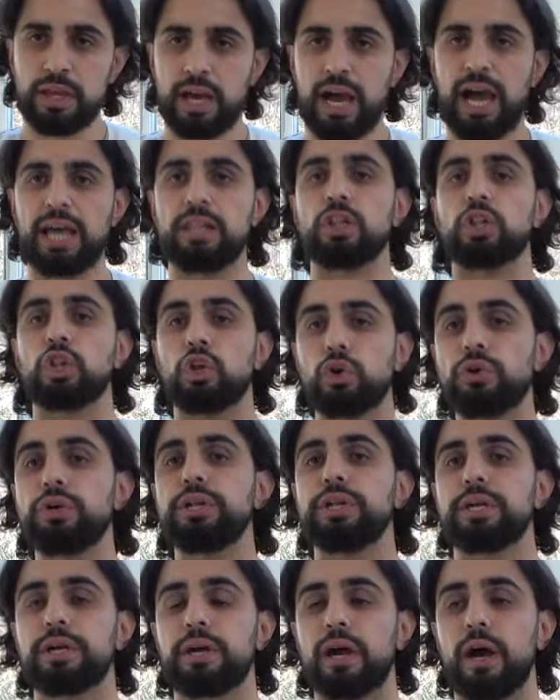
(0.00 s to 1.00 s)
and
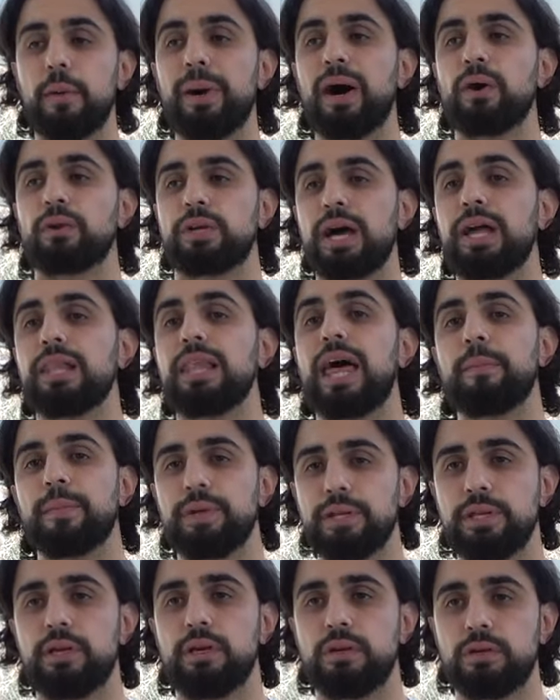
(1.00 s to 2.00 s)
learning about
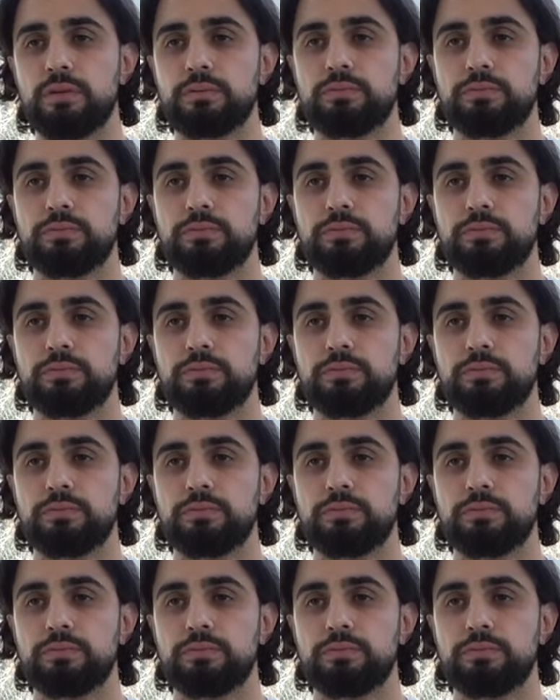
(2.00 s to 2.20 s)
calamity.